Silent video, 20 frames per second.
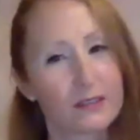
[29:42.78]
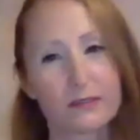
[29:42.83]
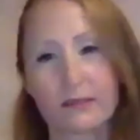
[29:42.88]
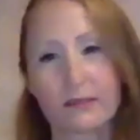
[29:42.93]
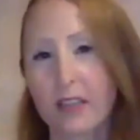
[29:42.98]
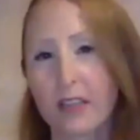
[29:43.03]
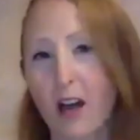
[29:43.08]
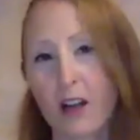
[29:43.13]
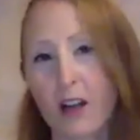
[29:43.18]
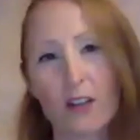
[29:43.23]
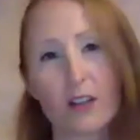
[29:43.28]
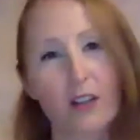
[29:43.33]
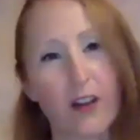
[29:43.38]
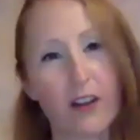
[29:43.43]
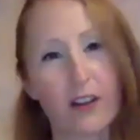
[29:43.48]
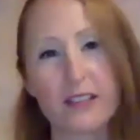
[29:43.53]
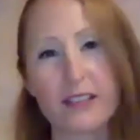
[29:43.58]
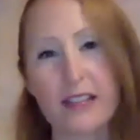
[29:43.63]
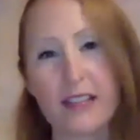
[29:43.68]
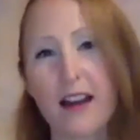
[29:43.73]
colored all
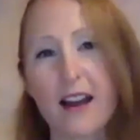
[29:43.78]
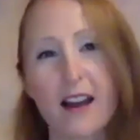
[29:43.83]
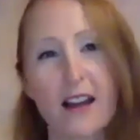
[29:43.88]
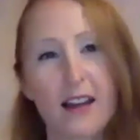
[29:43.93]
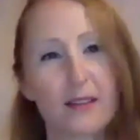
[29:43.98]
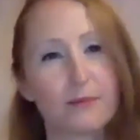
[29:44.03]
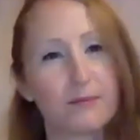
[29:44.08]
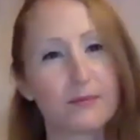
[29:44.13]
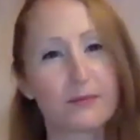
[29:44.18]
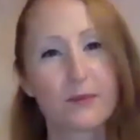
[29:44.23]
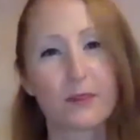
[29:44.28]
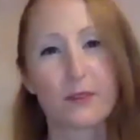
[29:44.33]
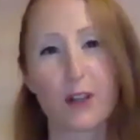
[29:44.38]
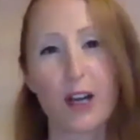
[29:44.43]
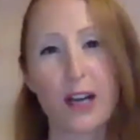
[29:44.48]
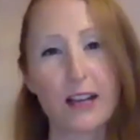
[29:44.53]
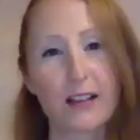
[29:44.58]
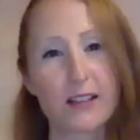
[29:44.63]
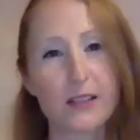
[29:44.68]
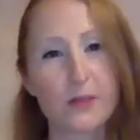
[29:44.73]
the time.
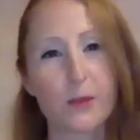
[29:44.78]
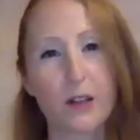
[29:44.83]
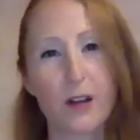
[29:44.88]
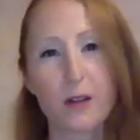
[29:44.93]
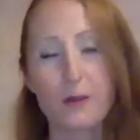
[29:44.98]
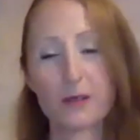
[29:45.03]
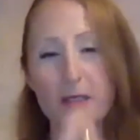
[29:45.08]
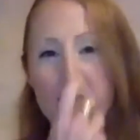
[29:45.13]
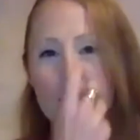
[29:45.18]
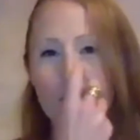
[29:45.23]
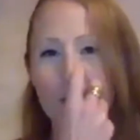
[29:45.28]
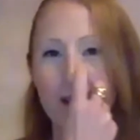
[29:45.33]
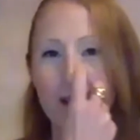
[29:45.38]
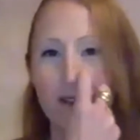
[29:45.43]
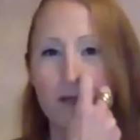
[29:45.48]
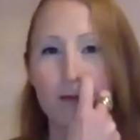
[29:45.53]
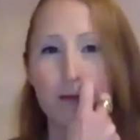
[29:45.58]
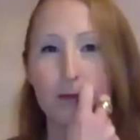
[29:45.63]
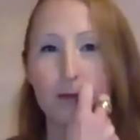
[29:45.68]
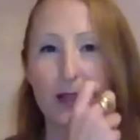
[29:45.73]
Crayons were always
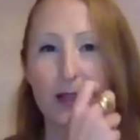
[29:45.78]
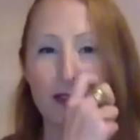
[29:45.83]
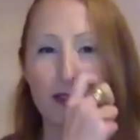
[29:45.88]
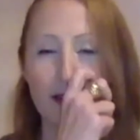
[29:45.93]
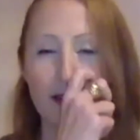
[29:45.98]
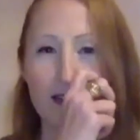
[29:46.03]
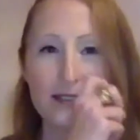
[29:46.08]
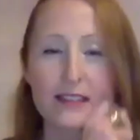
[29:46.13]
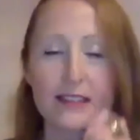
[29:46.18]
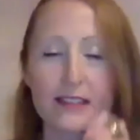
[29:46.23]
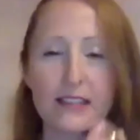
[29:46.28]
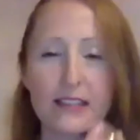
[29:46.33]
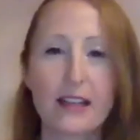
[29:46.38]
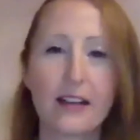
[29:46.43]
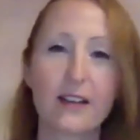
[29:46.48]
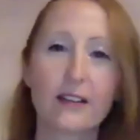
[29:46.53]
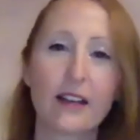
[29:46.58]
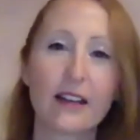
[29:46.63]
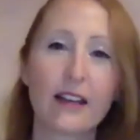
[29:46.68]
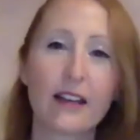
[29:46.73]
with us, you
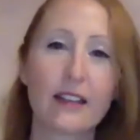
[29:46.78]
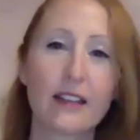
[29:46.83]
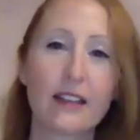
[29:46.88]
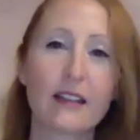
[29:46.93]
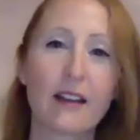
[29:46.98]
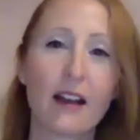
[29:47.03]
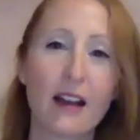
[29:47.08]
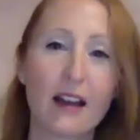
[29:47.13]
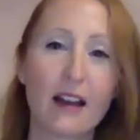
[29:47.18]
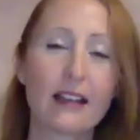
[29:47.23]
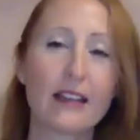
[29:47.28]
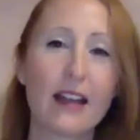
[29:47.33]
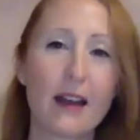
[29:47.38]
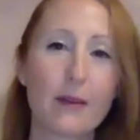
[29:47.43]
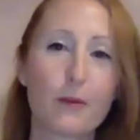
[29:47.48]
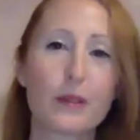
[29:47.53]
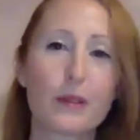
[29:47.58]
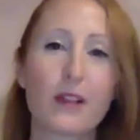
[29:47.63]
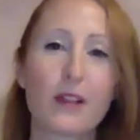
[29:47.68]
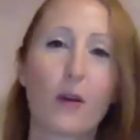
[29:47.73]
know, and I
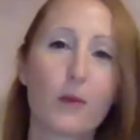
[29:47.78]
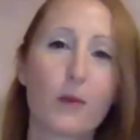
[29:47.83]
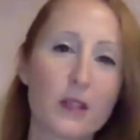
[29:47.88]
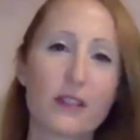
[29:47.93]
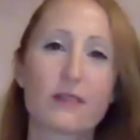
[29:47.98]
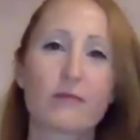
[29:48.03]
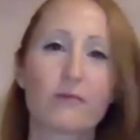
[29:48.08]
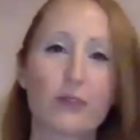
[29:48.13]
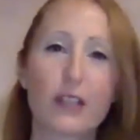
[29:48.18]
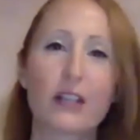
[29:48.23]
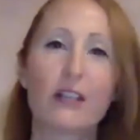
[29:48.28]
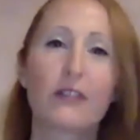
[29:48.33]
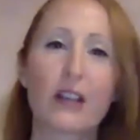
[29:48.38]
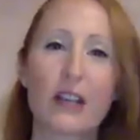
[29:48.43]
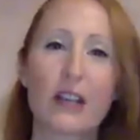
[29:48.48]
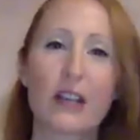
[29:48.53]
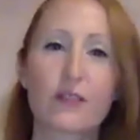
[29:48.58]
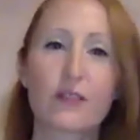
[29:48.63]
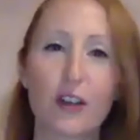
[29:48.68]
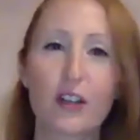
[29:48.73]
would always
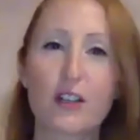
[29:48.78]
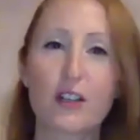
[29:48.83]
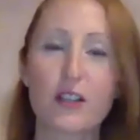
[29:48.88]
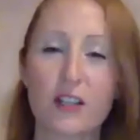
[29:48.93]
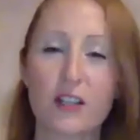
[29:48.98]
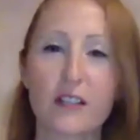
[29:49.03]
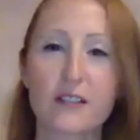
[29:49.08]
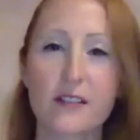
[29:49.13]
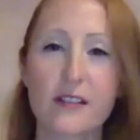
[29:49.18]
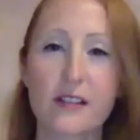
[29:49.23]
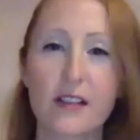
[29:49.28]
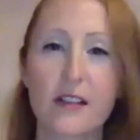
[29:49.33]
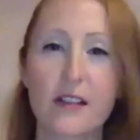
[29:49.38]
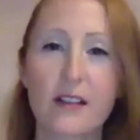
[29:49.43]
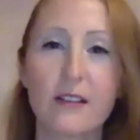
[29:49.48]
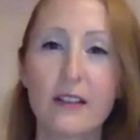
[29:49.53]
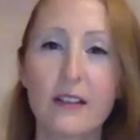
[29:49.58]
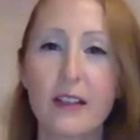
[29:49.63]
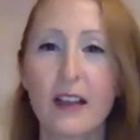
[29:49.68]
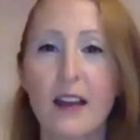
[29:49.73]
rearrange furniture. So,
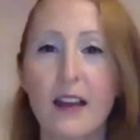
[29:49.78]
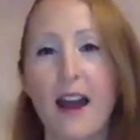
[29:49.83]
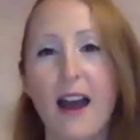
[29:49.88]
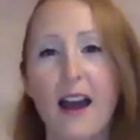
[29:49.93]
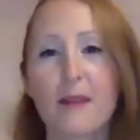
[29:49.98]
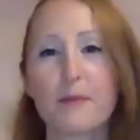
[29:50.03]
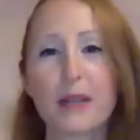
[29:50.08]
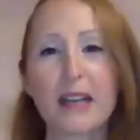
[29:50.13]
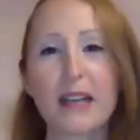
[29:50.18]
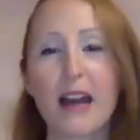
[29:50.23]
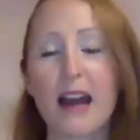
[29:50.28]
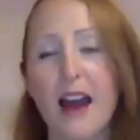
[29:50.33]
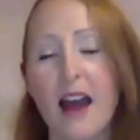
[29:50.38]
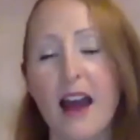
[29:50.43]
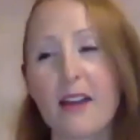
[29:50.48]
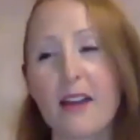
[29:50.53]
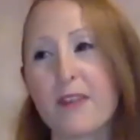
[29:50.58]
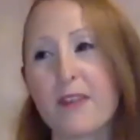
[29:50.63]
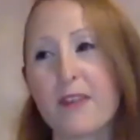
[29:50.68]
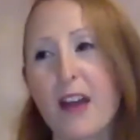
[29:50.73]
I mean,
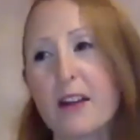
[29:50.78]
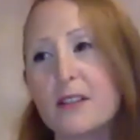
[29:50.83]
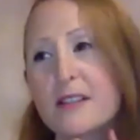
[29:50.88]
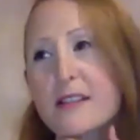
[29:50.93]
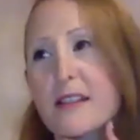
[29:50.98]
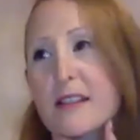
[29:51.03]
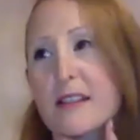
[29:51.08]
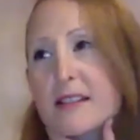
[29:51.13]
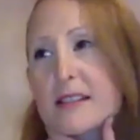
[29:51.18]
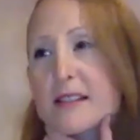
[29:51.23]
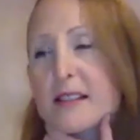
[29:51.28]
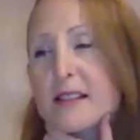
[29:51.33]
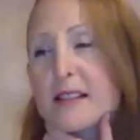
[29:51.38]
I found this